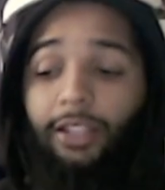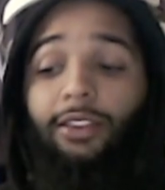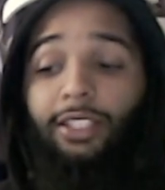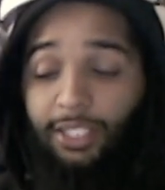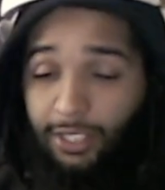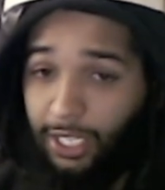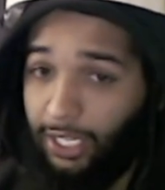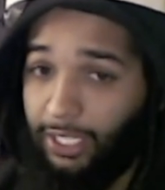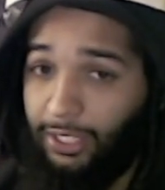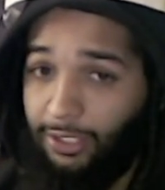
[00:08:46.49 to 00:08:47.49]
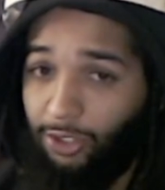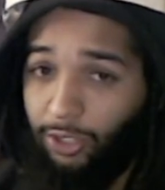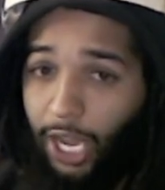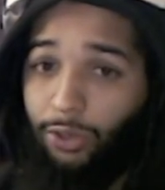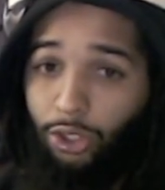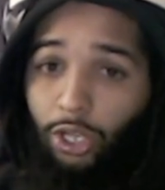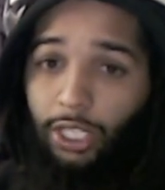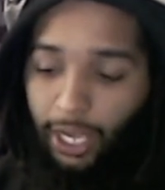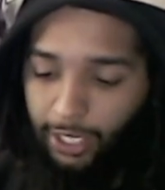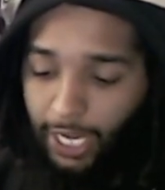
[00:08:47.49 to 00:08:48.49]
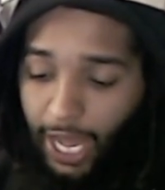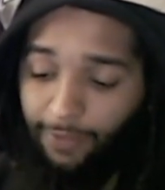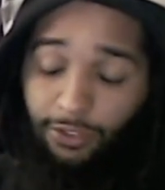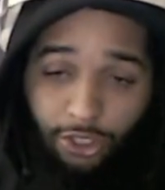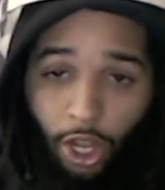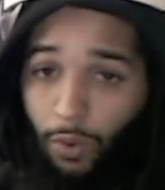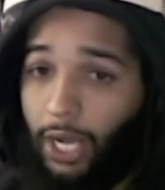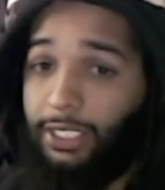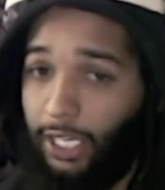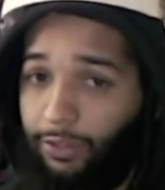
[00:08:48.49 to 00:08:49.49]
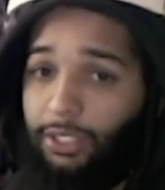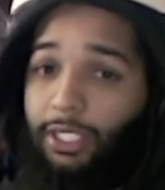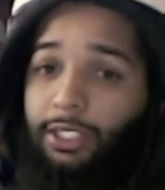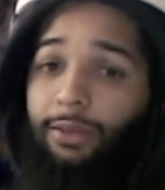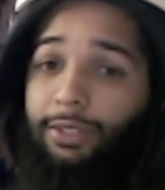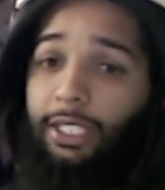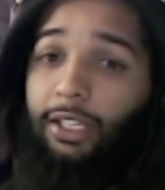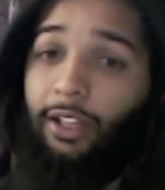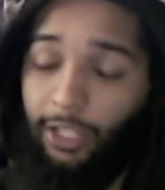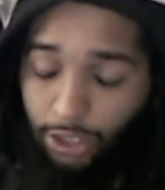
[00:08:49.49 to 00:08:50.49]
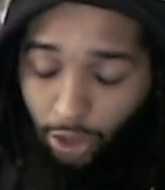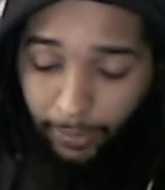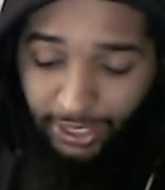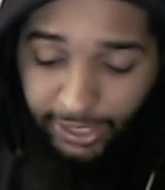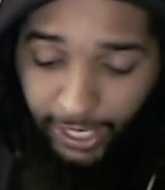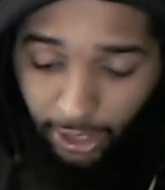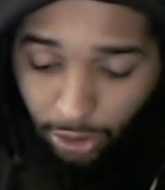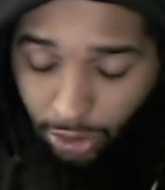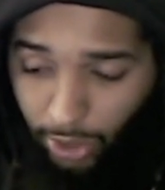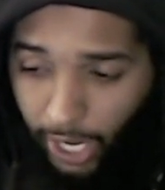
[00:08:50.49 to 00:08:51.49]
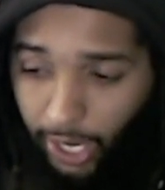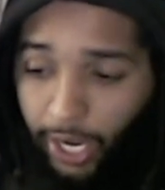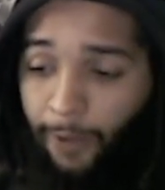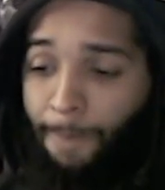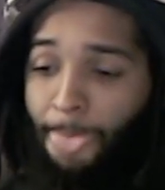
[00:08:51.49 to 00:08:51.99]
This shit's connected, so now y'all gonna have to start watching everything type shit. So make sure y'all go do that, alright?